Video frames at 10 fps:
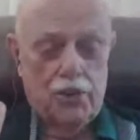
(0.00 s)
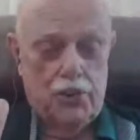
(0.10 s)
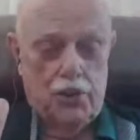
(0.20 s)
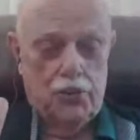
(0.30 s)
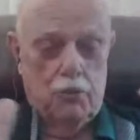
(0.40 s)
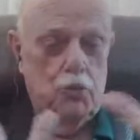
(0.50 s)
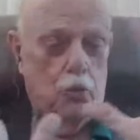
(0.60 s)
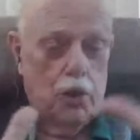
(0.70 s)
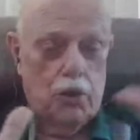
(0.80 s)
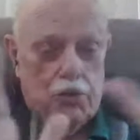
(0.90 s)
systems
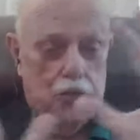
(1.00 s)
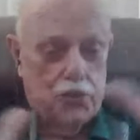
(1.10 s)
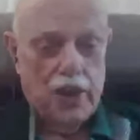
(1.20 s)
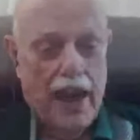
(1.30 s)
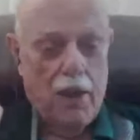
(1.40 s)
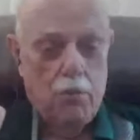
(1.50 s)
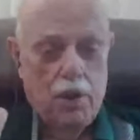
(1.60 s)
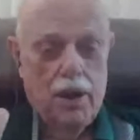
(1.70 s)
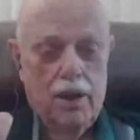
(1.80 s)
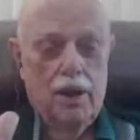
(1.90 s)
work the
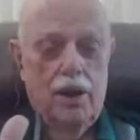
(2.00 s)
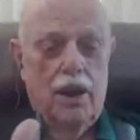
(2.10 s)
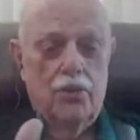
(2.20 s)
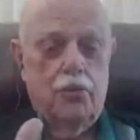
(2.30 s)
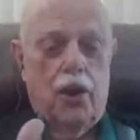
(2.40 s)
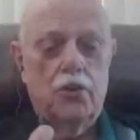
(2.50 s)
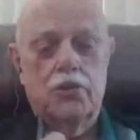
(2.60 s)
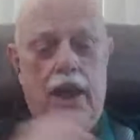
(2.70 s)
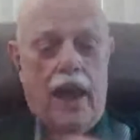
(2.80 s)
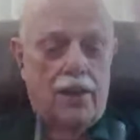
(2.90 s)
same as far
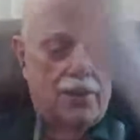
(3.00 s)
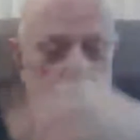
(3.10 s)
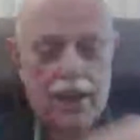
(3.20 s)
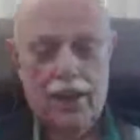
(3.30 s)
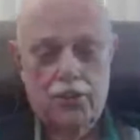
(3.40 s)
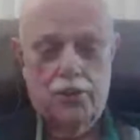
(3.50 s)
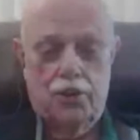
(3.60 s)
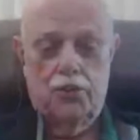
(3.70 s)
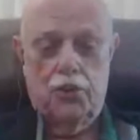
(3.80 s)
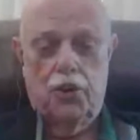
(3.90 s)
as the antenna is
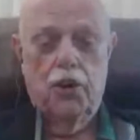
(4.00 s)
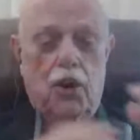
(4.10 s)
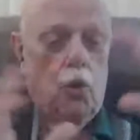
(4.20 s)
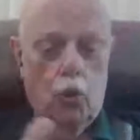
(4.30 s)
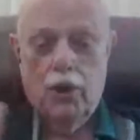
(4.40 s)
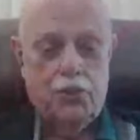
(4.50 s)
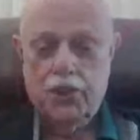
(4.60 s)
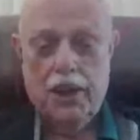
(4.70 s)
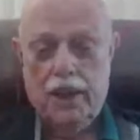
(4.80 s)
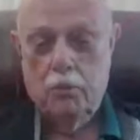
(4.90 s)
concerned
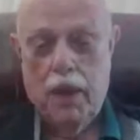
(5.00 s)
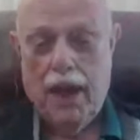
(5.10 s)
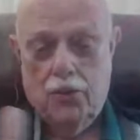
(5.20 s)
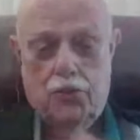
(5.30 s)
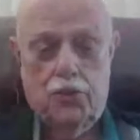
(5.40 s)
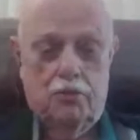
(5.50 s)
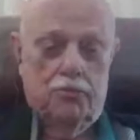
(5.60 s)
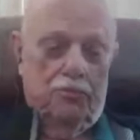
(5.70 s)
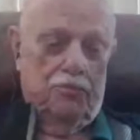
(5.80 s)
once you get it matched.